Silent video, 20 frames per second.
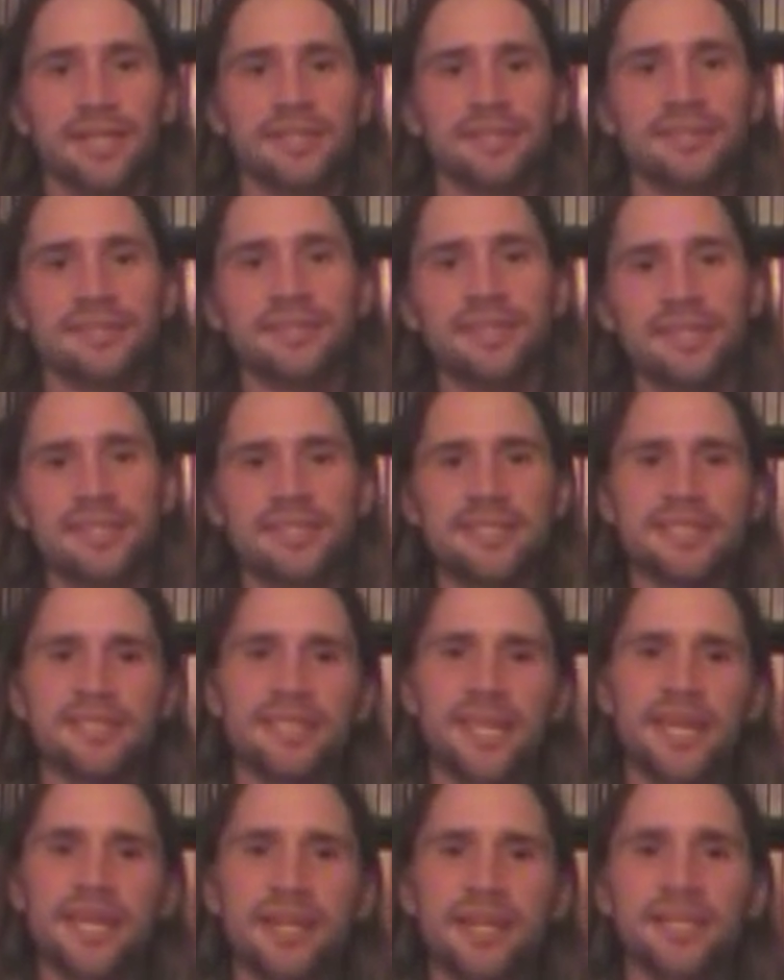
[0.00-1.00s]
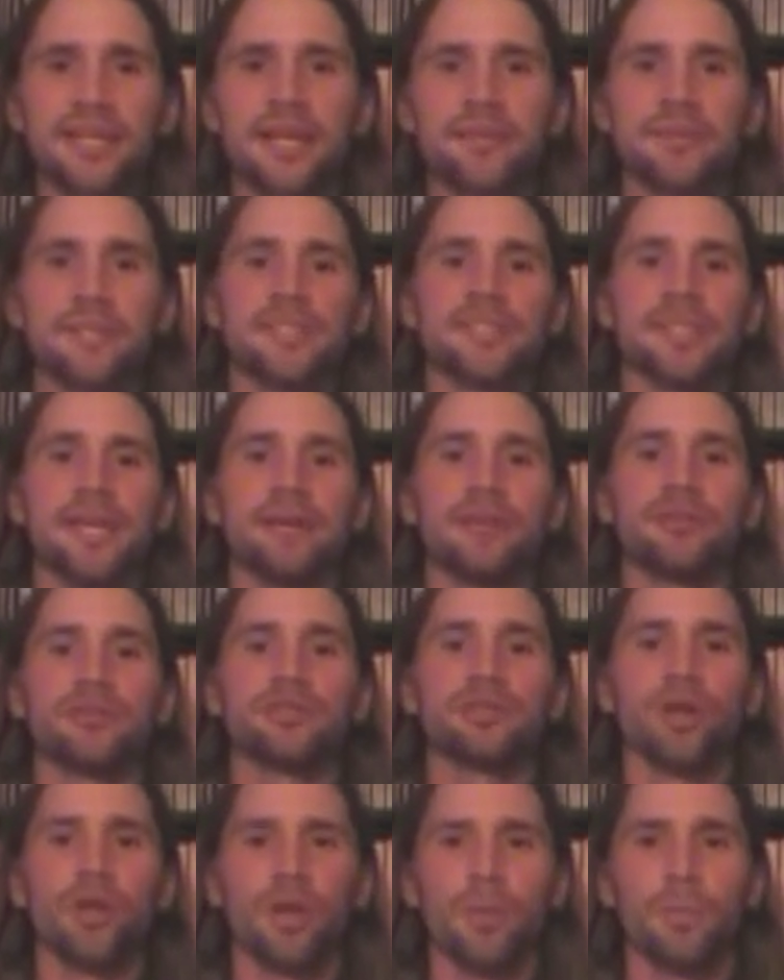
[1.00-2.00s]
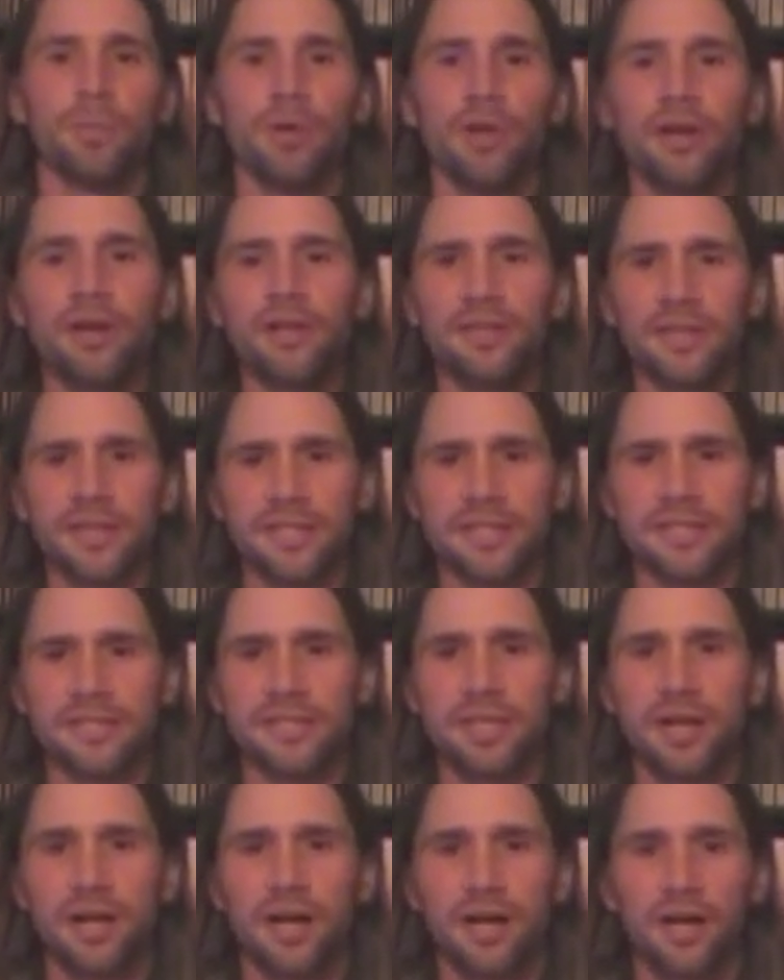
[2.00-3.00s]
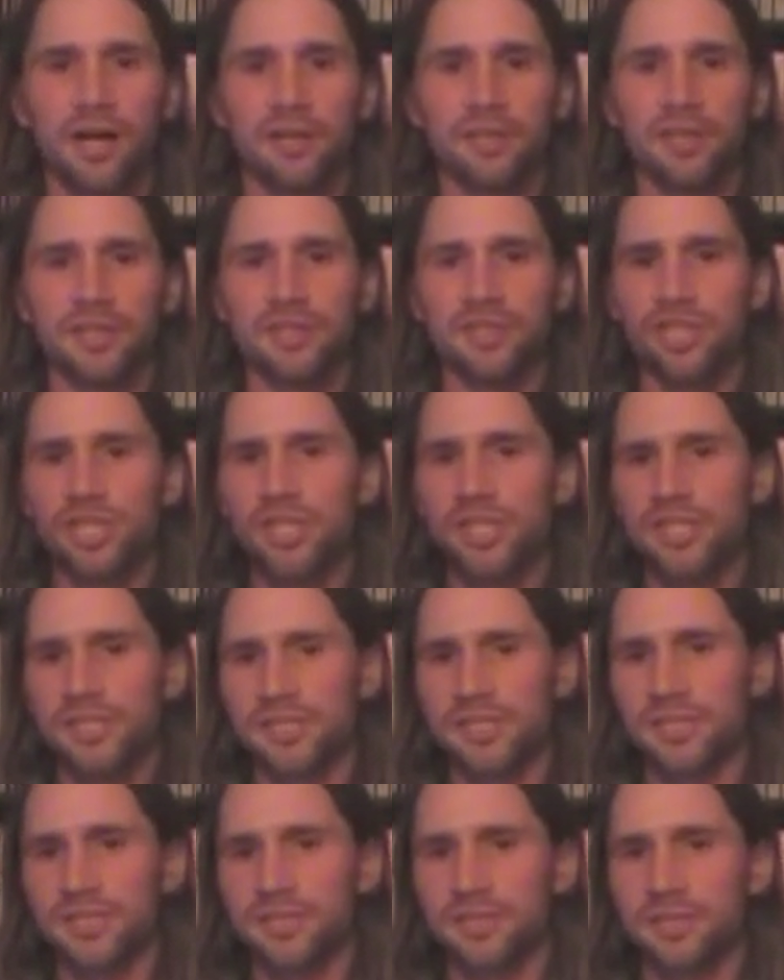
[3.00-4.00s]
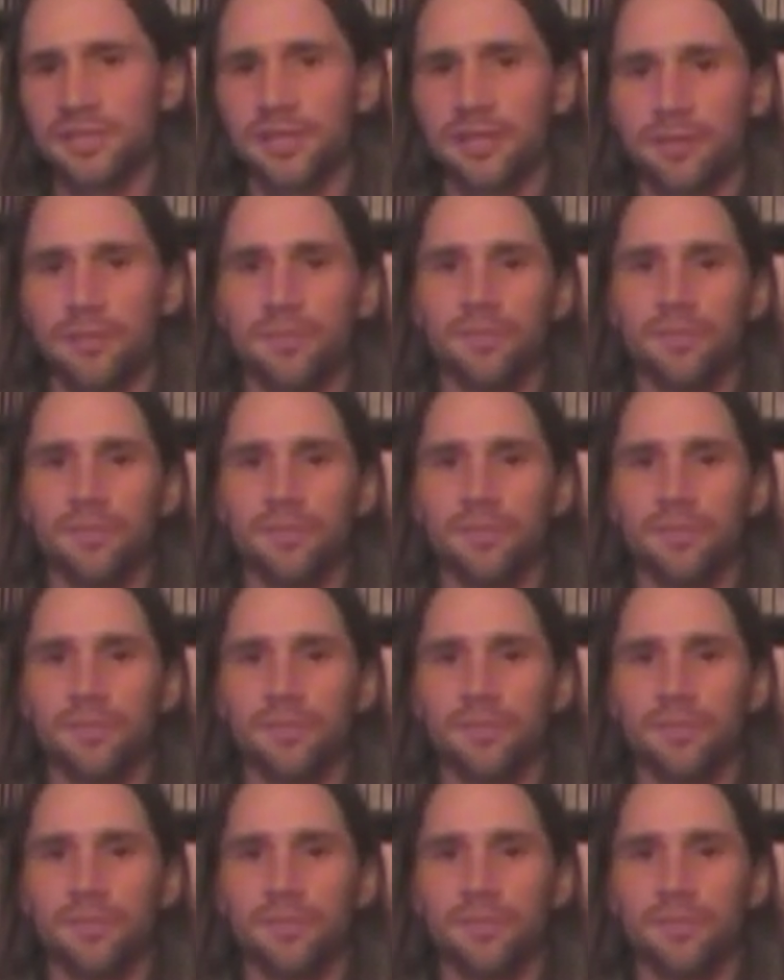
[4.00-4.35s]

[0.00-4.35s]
Since Sega kept the same controller plugins on the Genesis.